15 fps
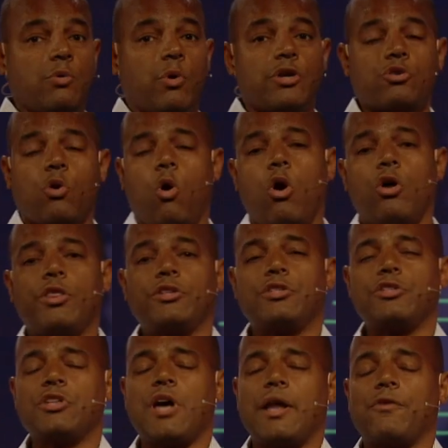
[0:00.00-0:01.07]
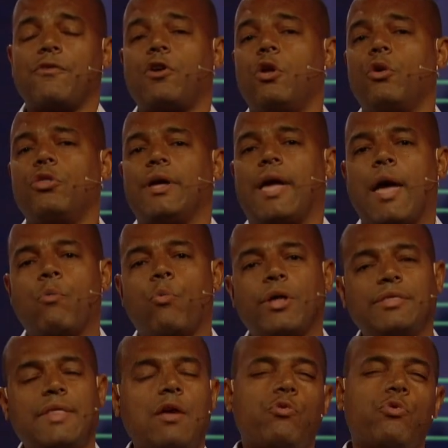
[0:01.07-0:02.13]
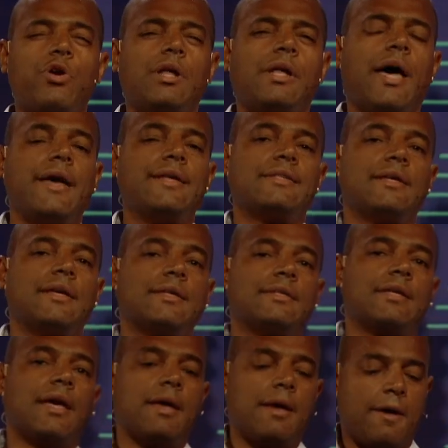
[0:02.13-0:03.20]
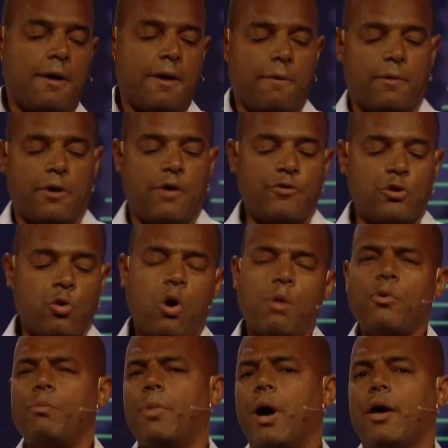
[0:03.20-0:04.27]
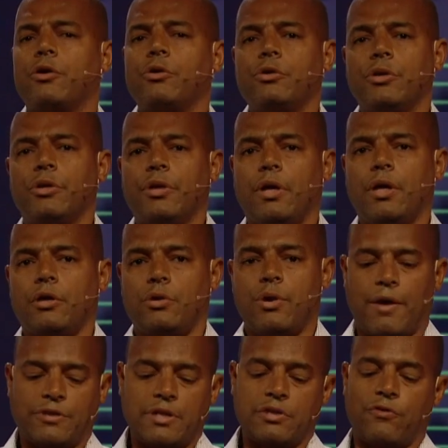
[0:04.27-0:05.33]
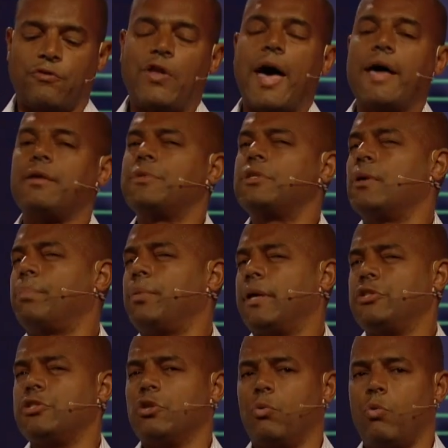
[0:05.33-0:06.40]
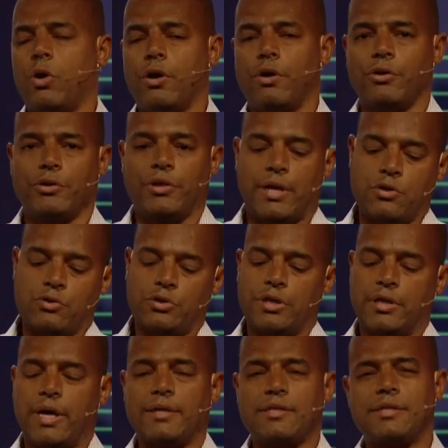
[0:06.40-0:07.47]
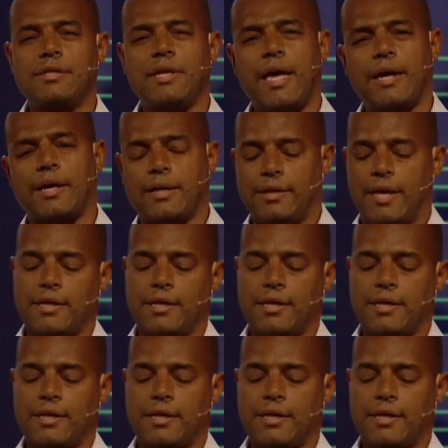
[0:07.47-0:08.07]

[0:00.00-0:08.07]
She wears all their designer clothing. And what they realize is, if you're a normal model, you have to fly them someplace in the world. They usually get sick.